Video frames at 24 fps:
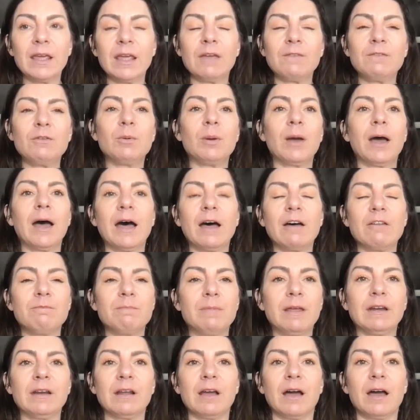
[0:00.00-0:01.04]
if you have
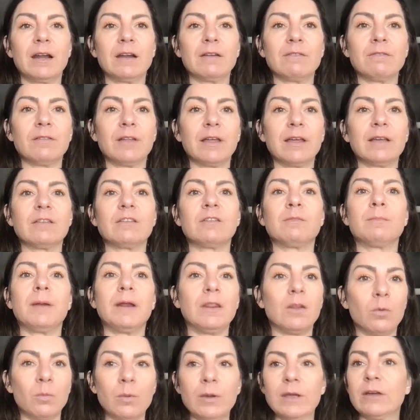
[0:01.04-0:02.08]
been kind of like
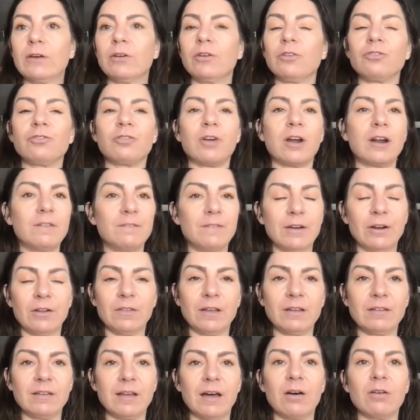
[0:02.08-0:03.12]
spinning the wheels trying to figure
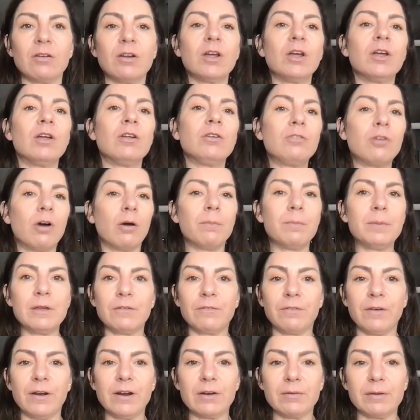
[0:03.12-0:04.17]
things out don't be
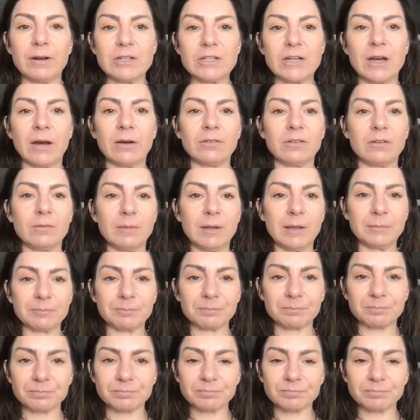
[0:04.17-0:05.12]
afraid to reach out to me